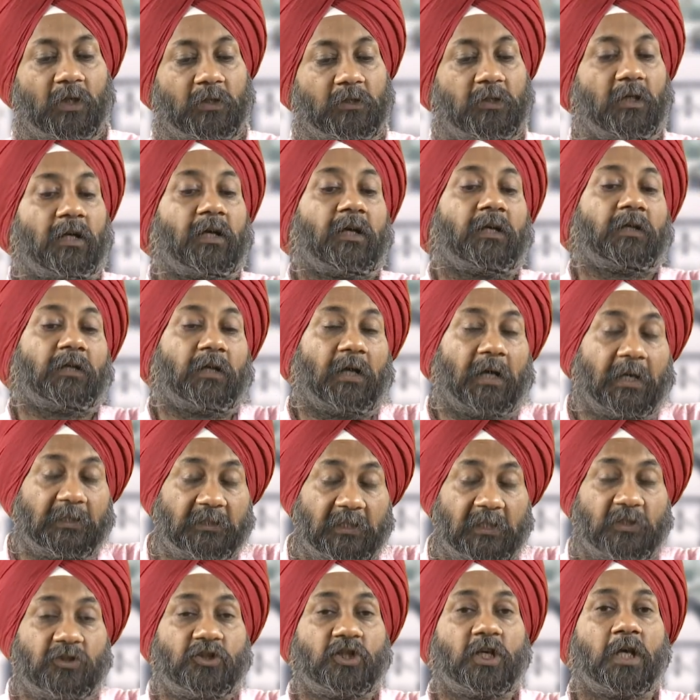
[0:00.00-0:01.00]
The
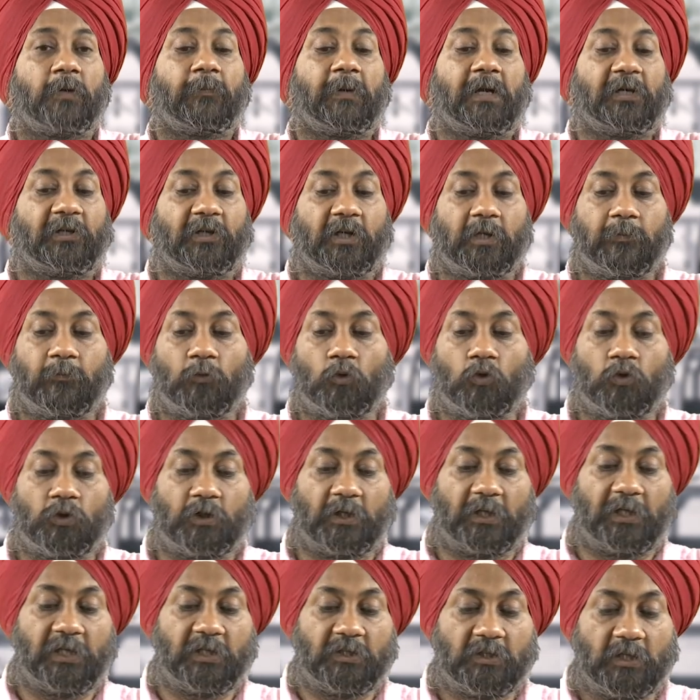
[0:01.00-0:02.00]
other shape attribute
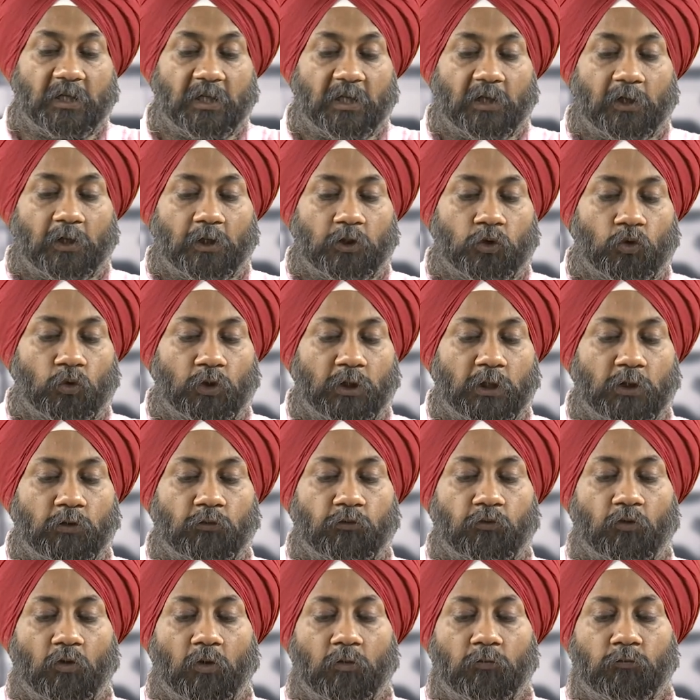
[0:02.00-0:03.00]
is
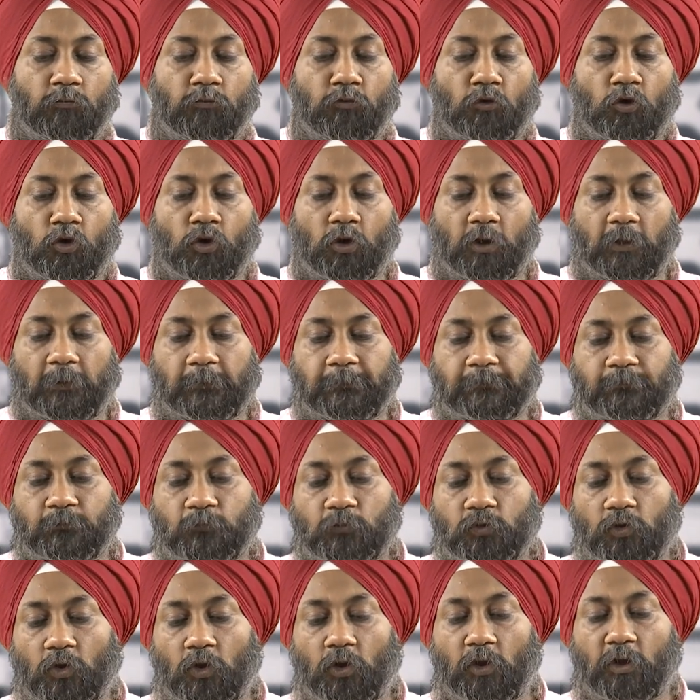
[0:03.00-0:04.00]
uniform wall
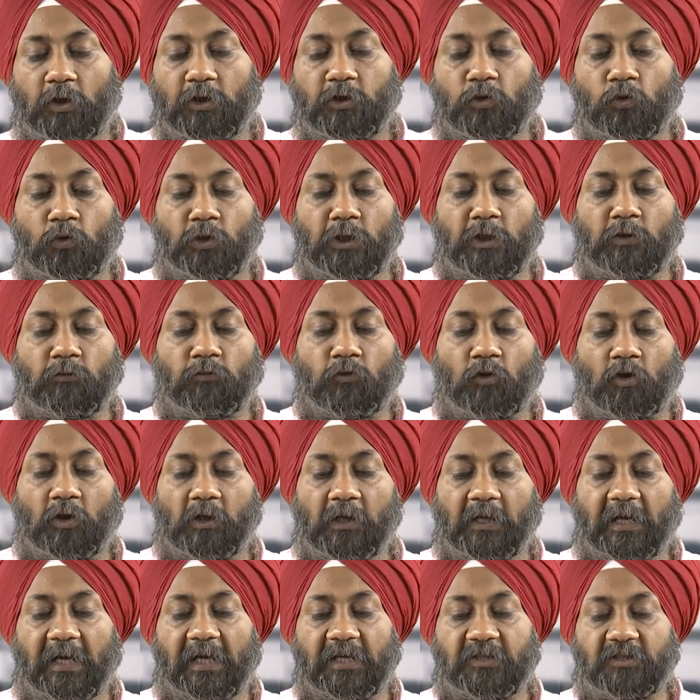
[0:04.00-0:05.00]
or wall
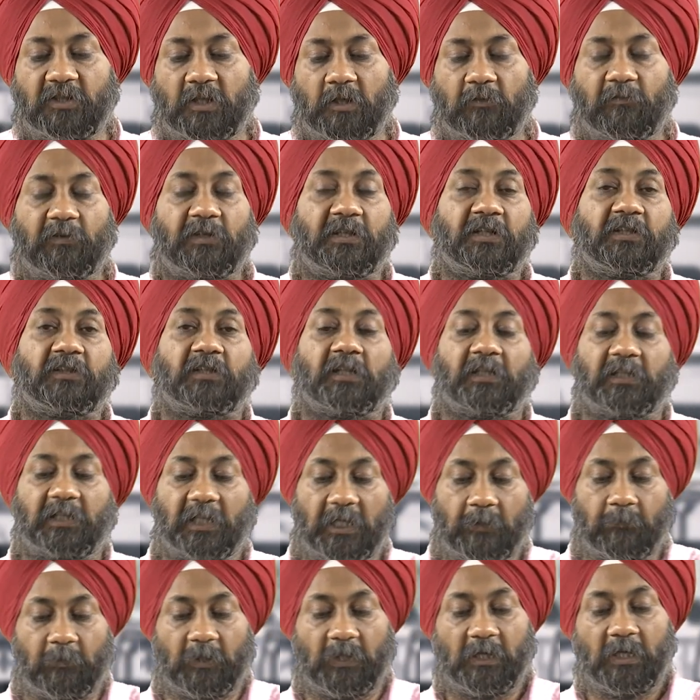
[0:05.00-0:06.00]
as given in the
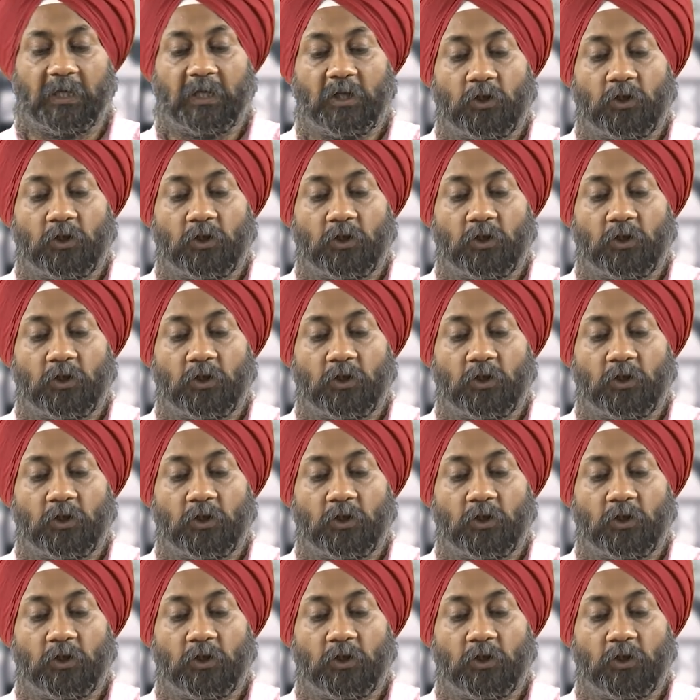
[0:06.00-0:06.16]
table.